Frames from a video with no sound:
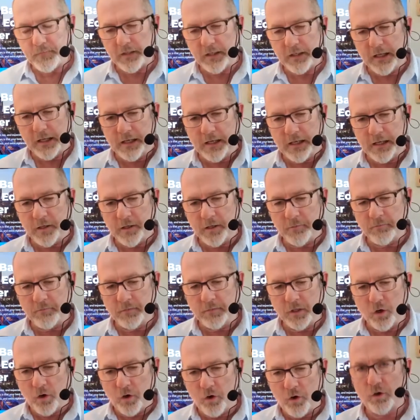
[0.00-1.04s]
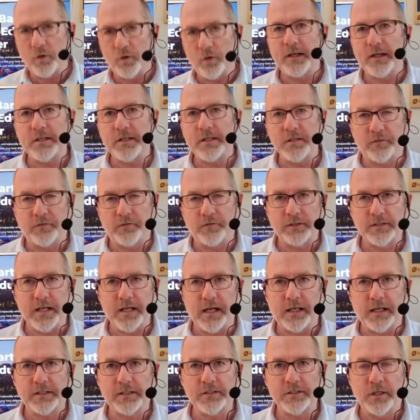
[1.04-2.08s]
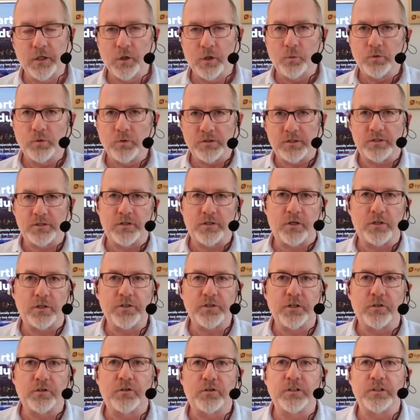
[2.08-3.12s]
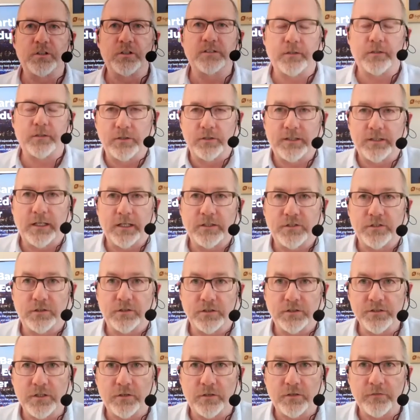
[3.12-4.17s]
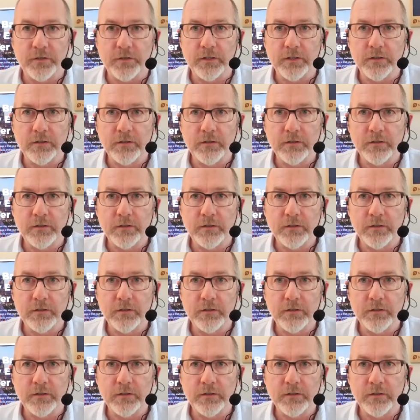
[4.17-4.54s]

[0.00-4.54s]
um, automation of attacks was a surge in credential stuffing.